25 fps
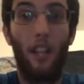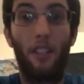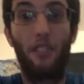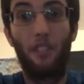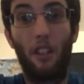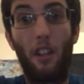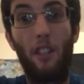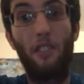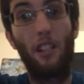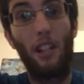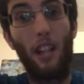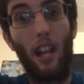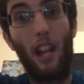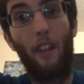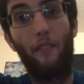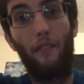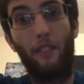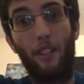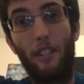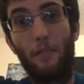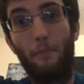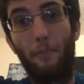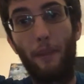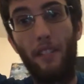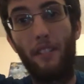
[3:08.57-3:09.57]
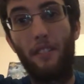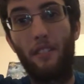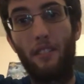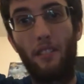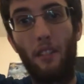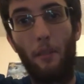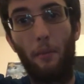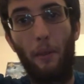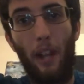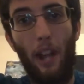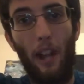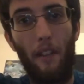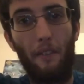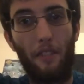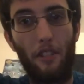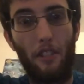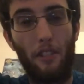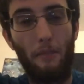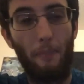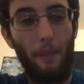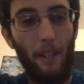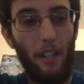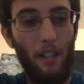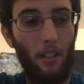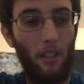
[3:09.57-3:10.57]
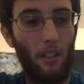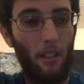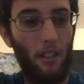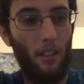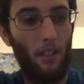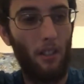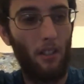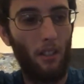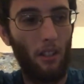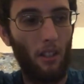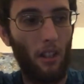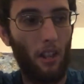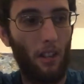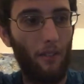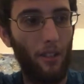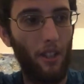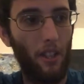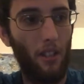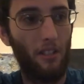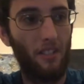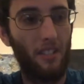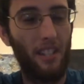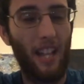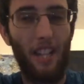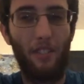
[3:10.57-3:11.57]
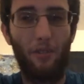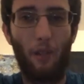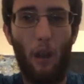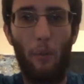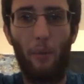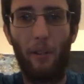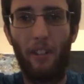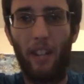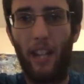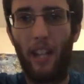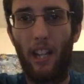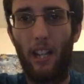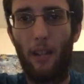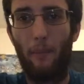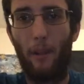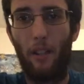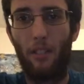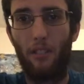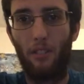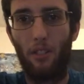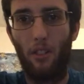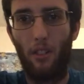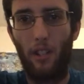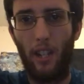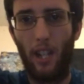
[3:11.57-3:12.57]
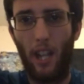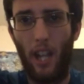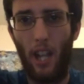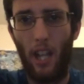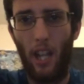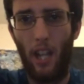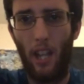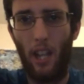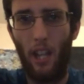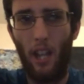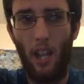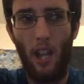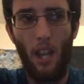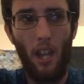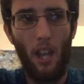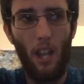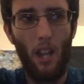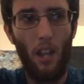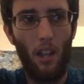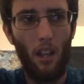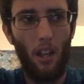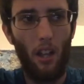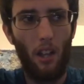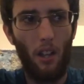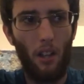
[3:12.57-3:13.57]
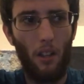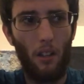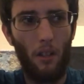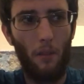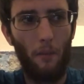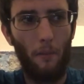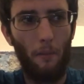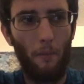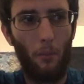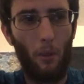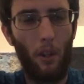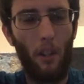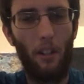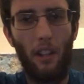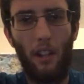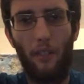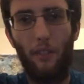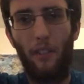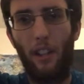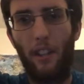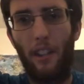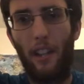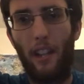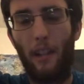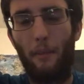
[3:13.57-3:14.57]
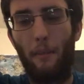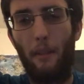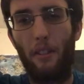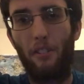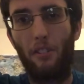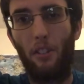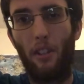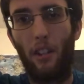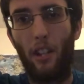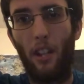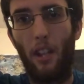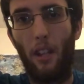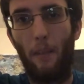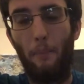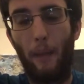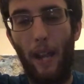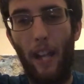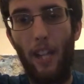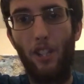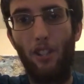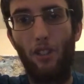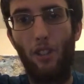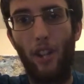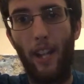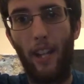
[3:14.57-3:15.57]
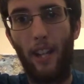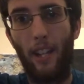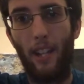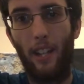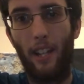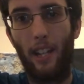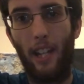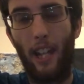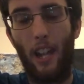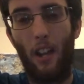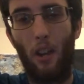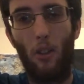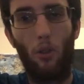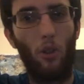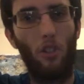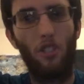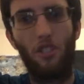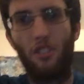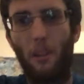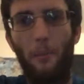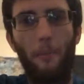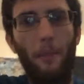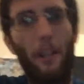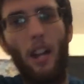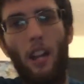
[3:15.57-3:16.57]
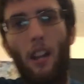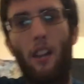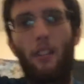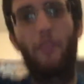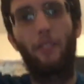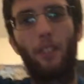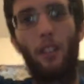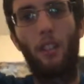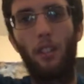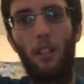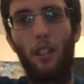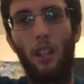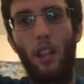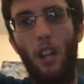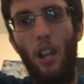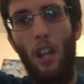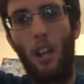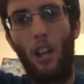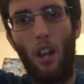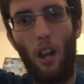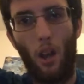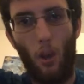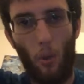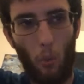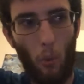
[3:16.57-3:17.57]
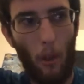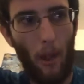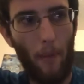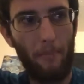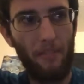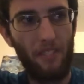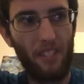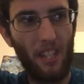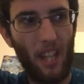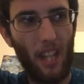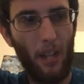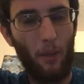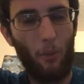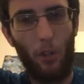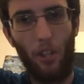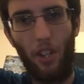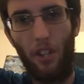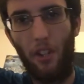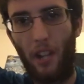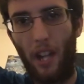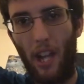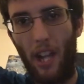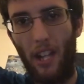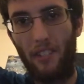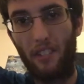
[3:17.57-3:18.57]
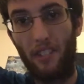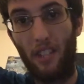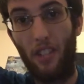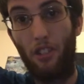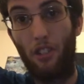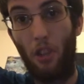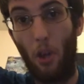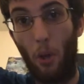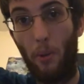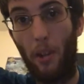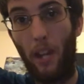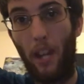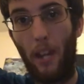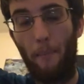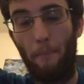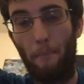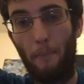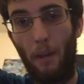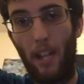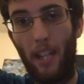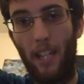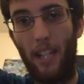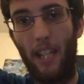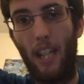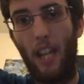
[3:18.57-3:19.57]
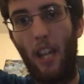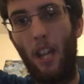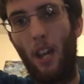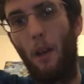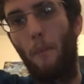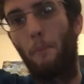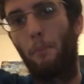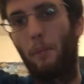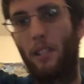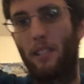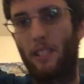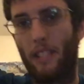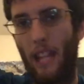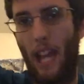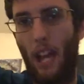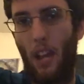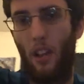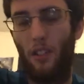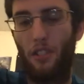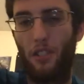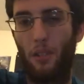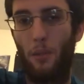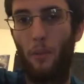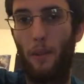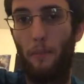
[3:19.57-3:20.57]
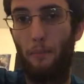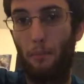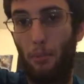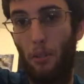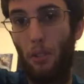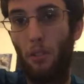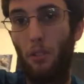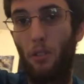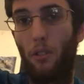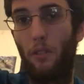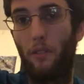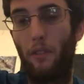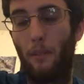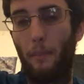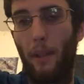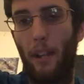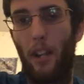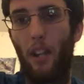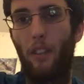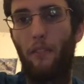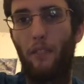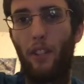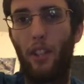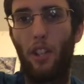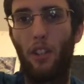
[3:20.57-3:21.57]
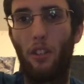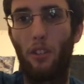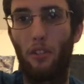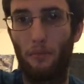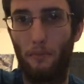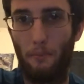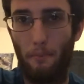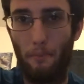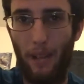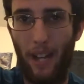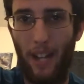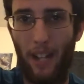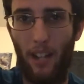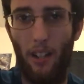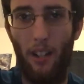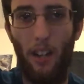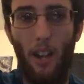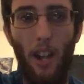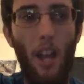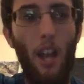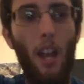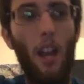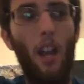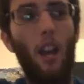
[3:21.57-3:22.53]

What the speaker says: there's a lot of expenses that we have to spend in our videos, and that's why we're thinking about starting a Patreon account or some kind of a website where you guys can donate money to help us out to improve and make our videos better.